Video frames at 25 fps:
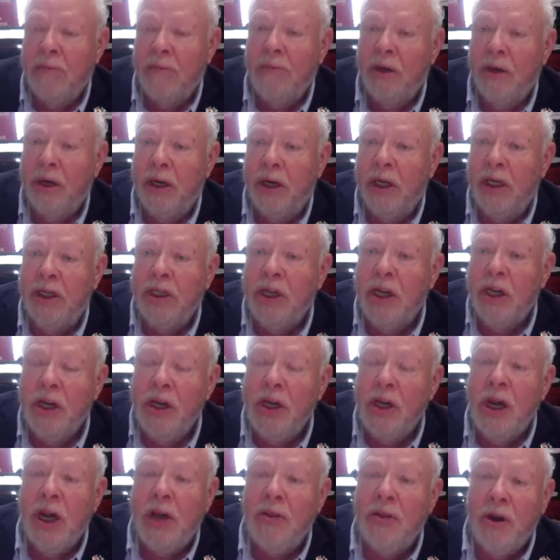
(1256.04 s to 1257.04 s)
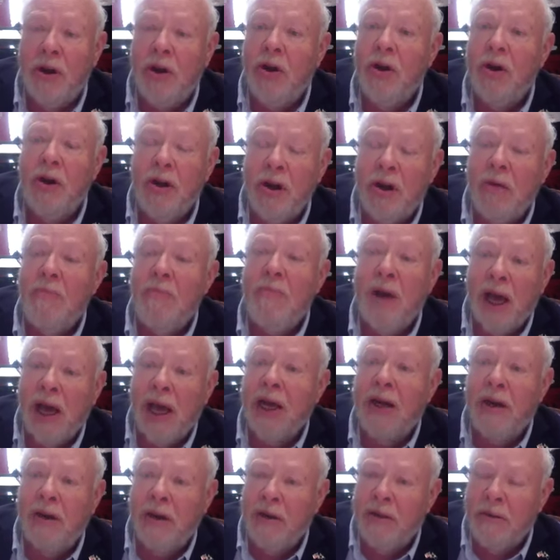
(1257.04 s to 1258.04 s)
But it's another
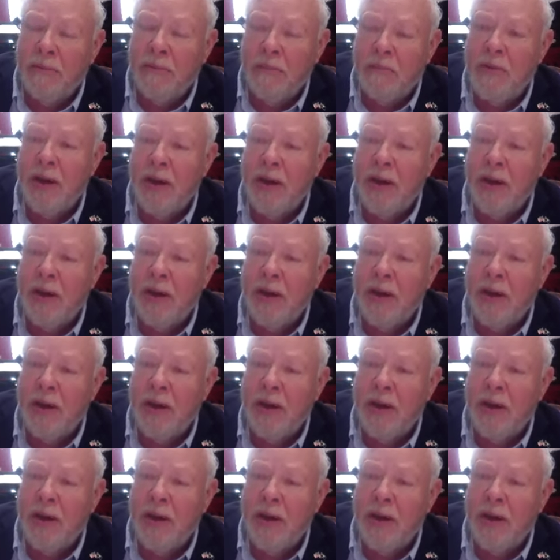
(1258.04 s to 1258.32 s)
undermining of the